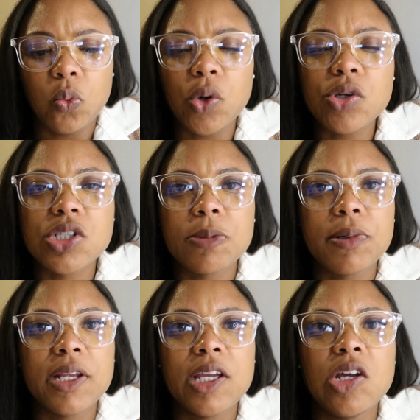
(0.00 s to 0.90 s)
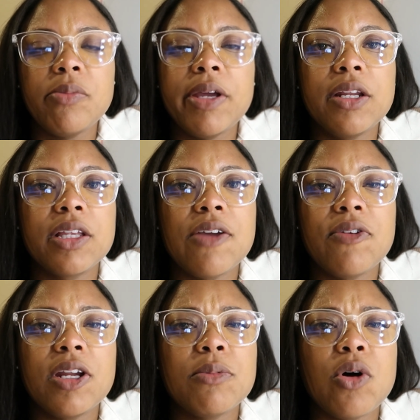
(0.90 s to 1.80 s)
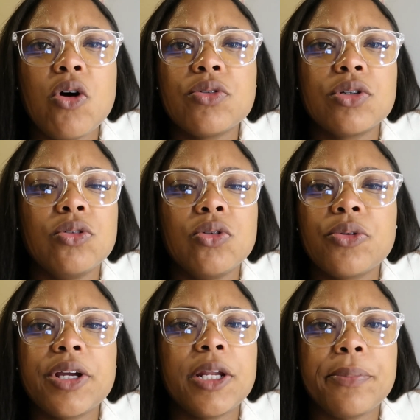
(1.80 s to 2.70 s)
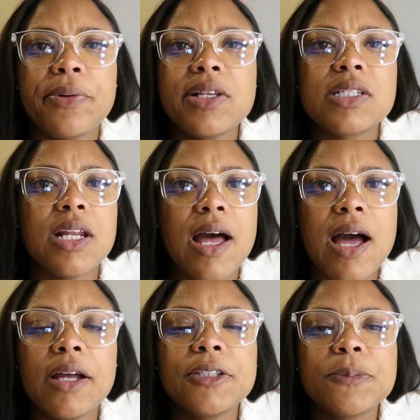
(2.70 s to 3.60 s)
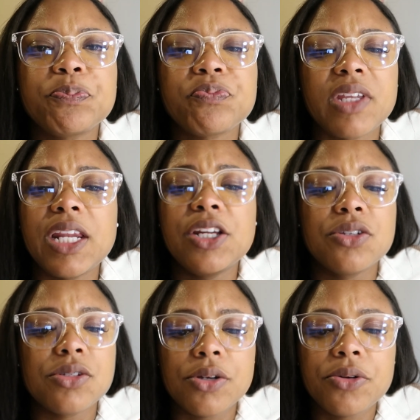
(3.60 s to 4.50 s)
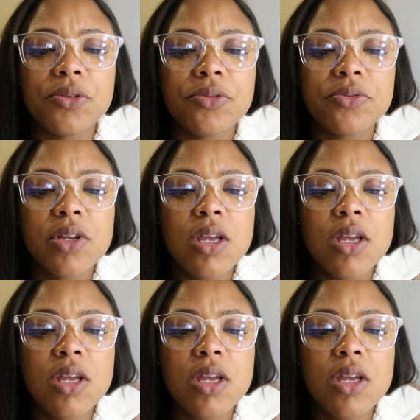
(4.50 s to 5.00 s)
worshiping him and giving him all the glory and the praise and the honor that he deserved.